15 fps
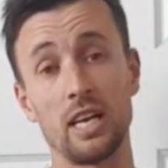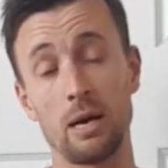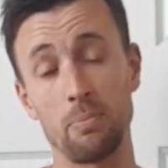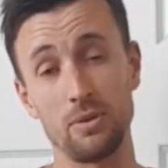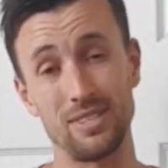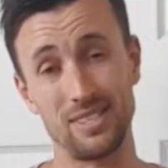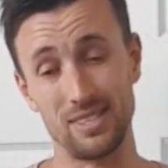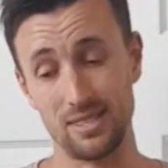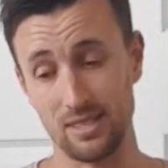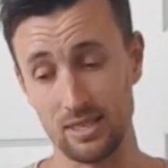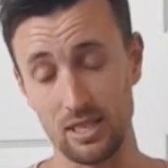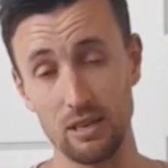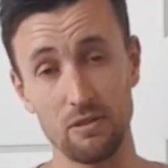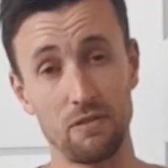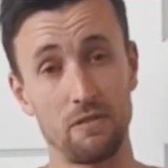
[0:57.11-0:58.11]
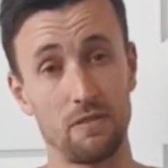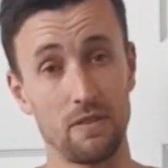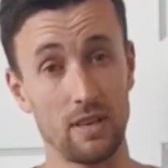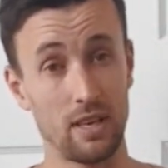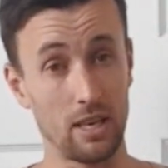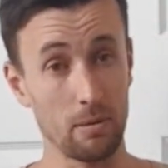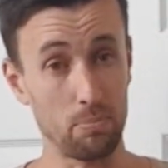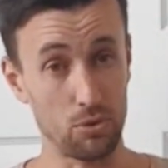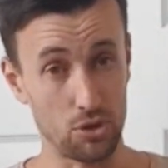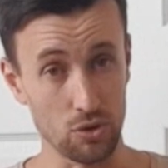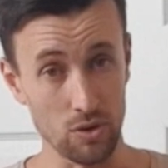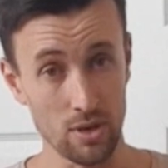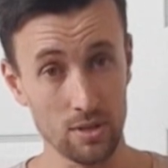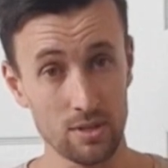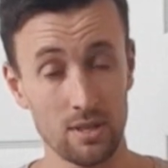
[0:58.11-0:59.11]
up a stiff hip
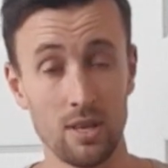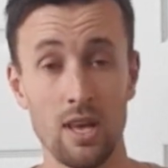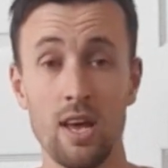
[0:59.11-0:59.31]
joint